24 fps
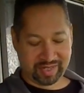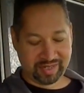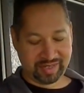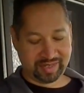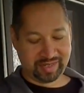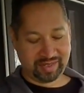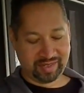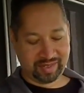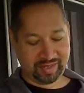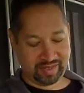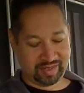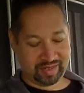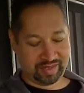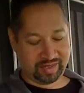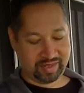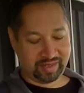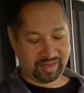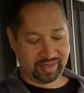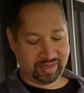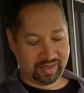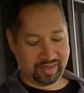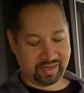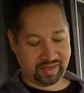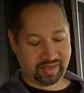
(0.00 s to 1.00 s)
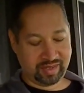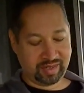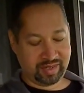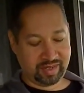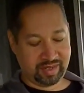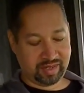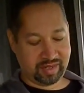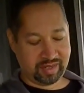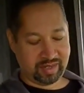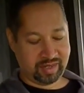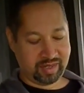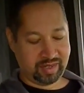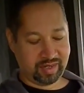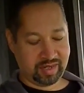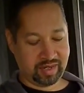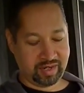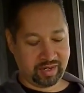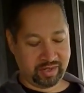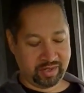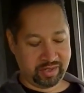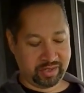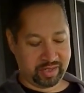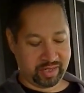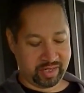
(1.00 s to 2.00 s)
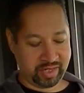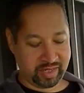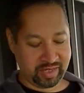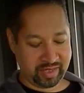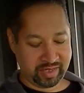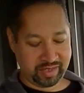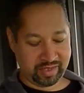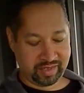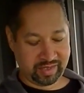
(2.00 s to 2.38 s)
yeah, it says REC. Are you sure?